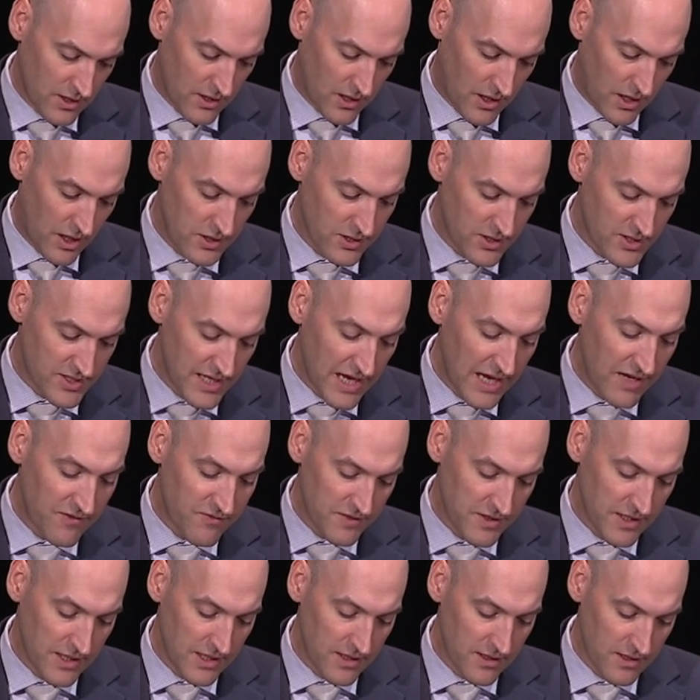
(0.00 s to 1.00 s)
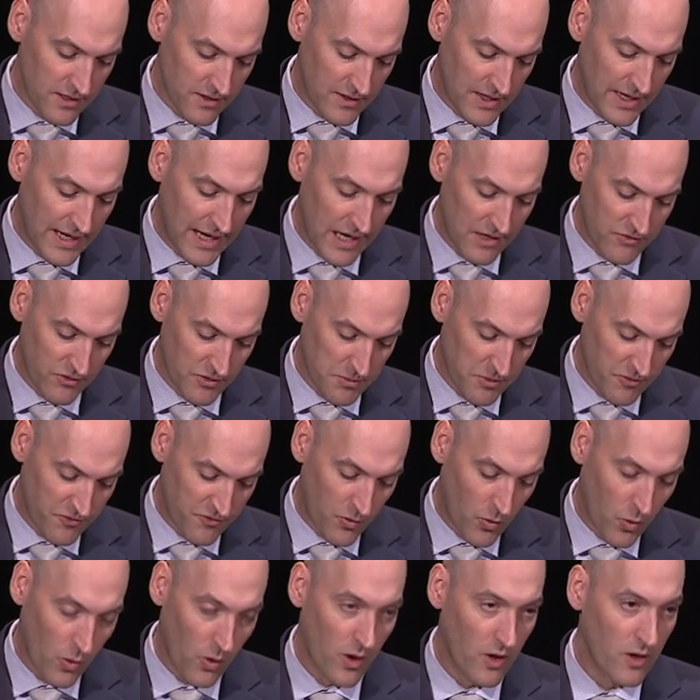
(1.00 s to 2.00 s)
on safety than ever
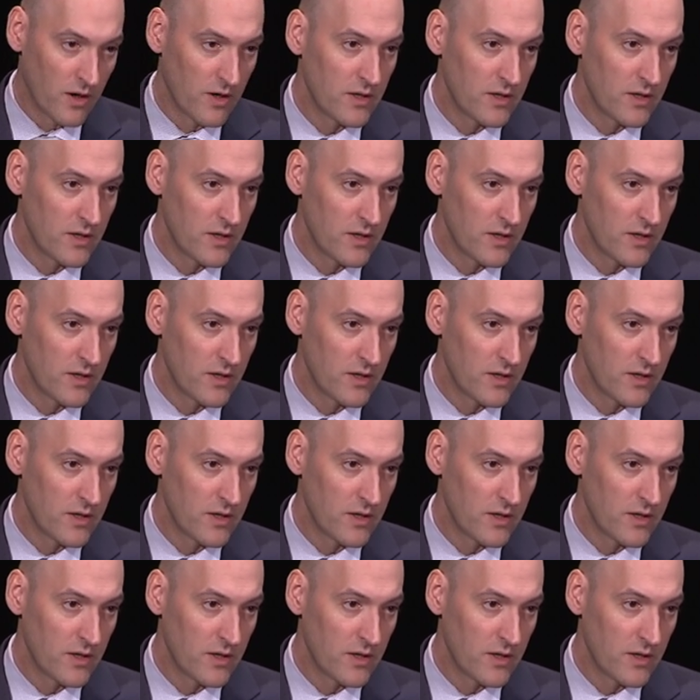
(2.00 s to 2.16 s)
before.